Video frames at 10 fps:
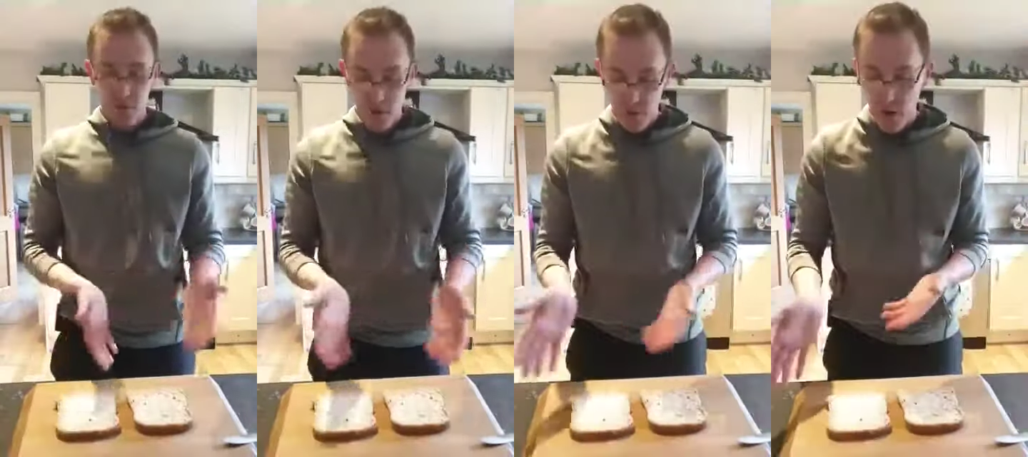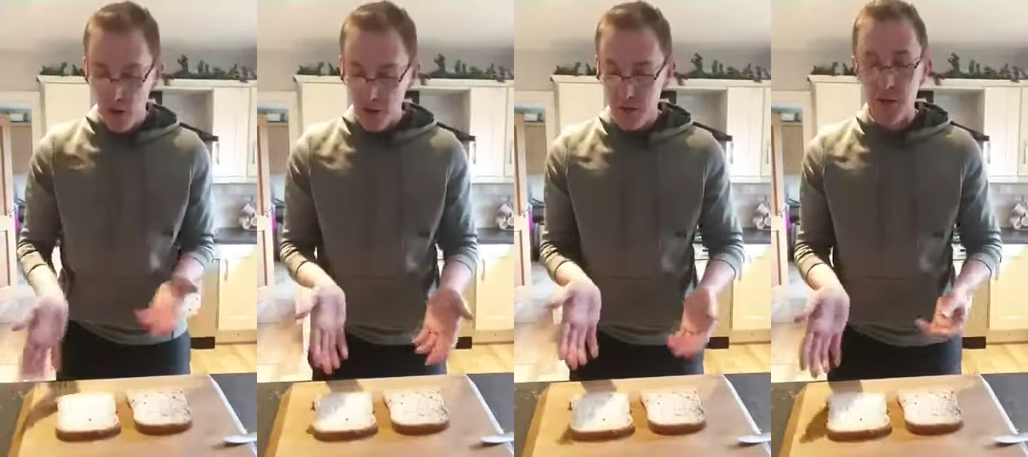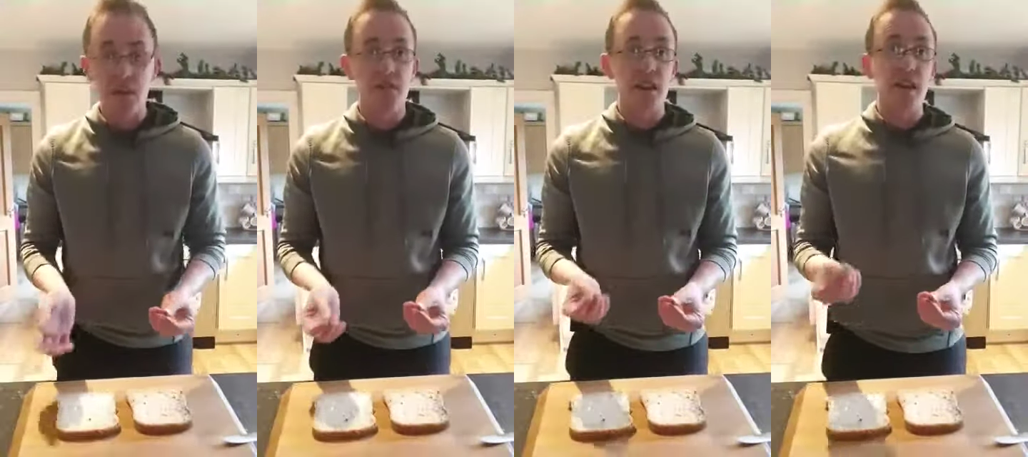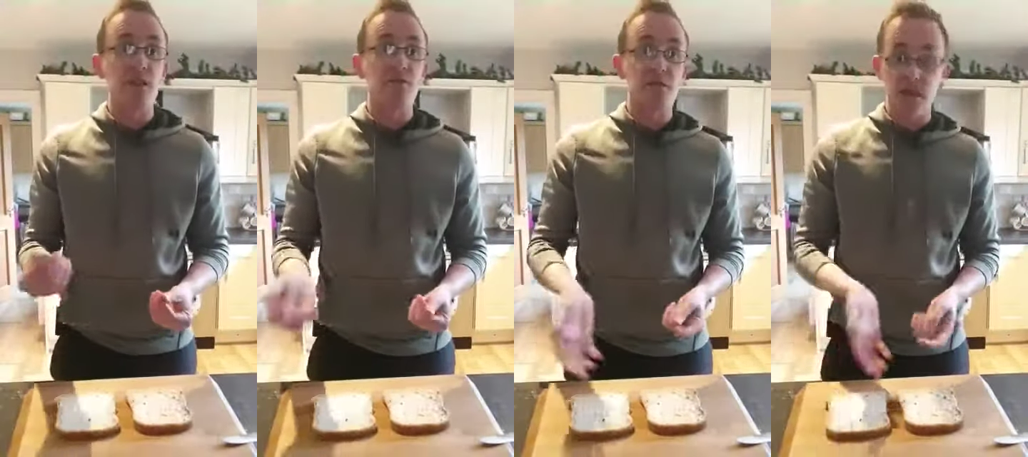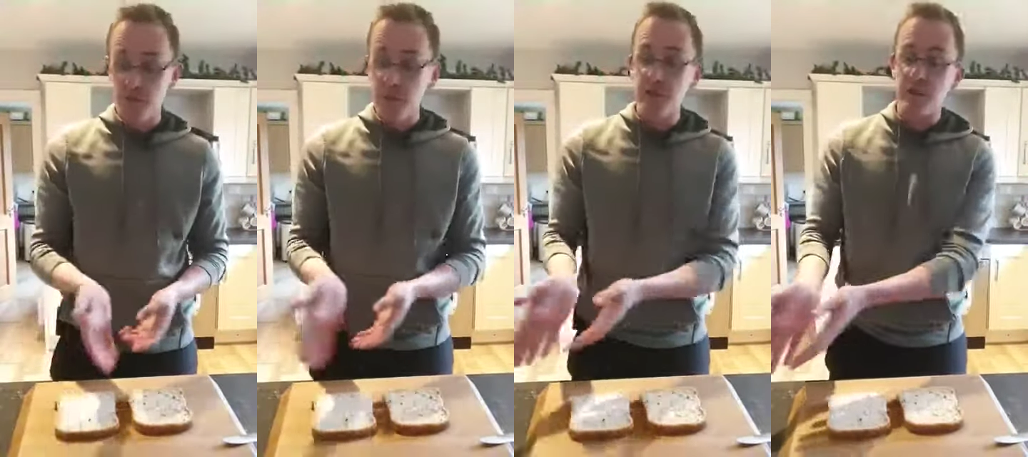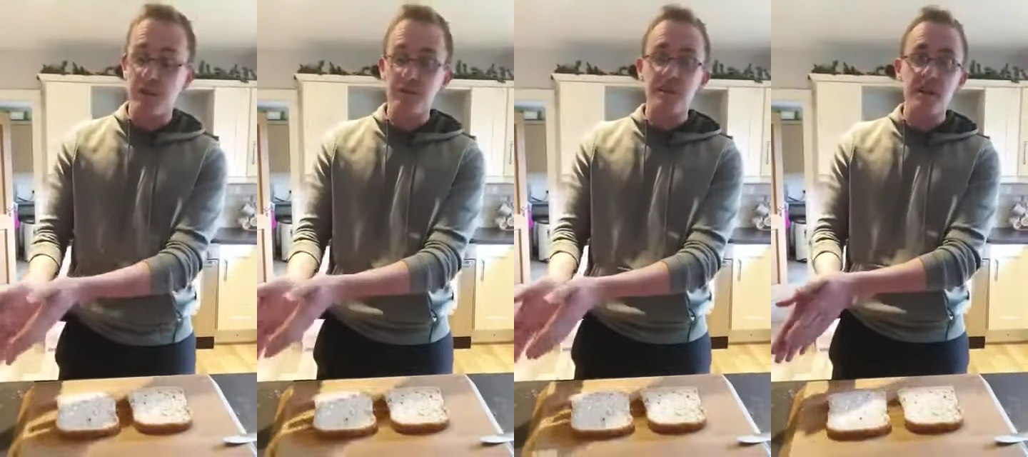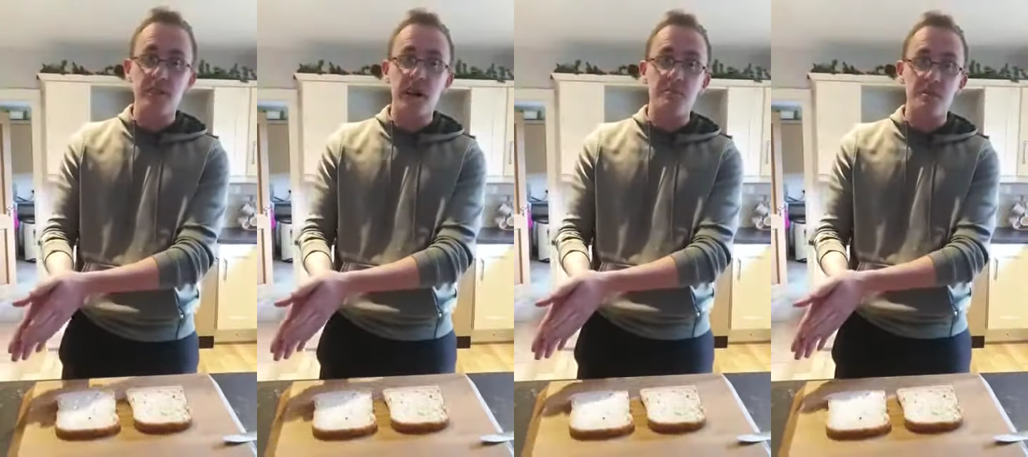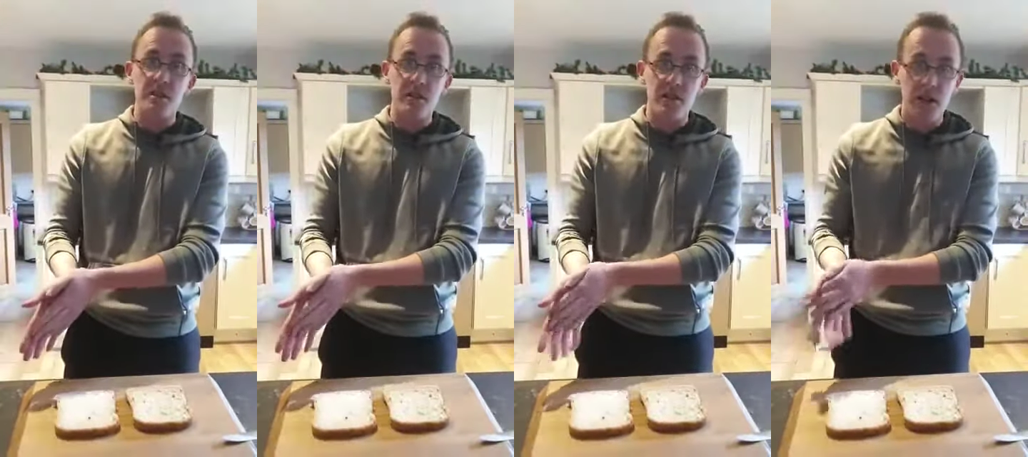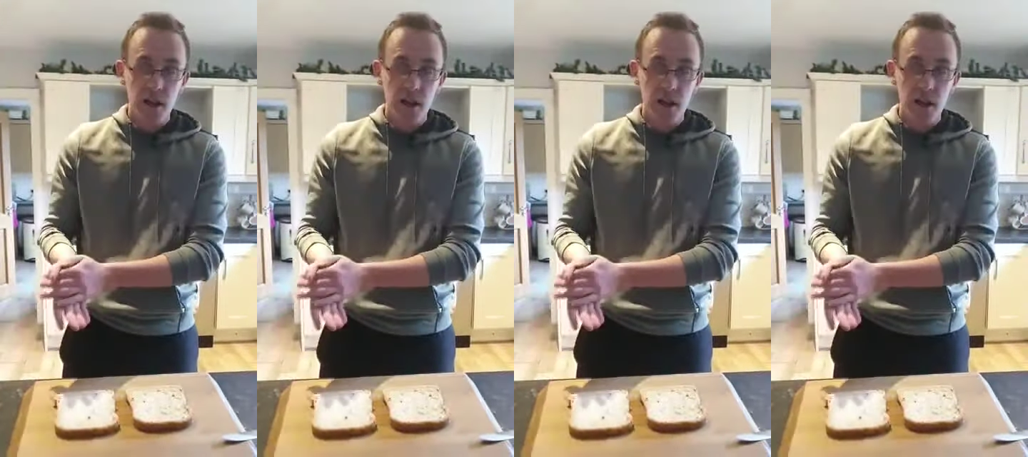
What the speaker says: If we're going to be exactly, if we said 15 grams there